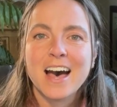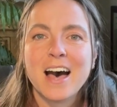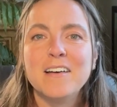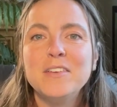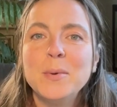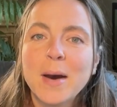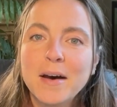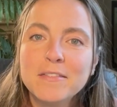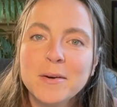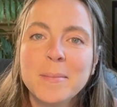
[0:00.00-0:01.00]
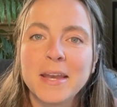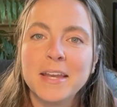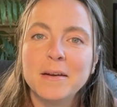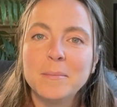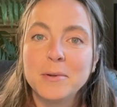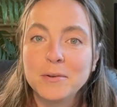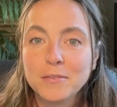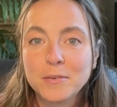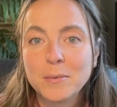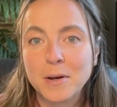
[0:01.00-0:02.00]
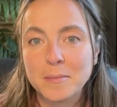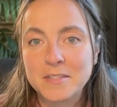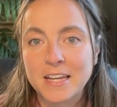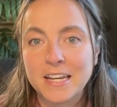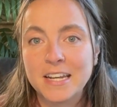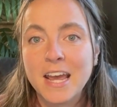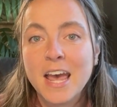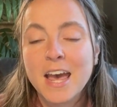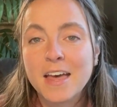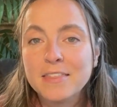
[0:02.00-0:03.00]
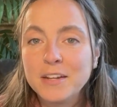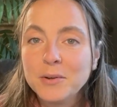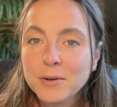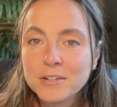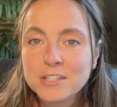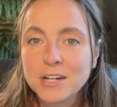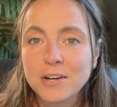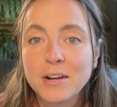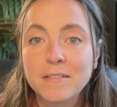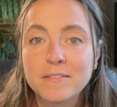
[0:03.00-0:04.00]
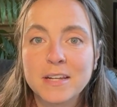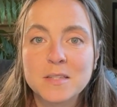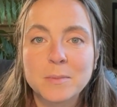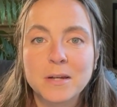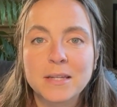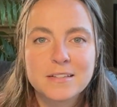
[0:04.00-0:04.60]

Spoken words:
Have you ever made a beautiful website and then you go to share it on Facebook and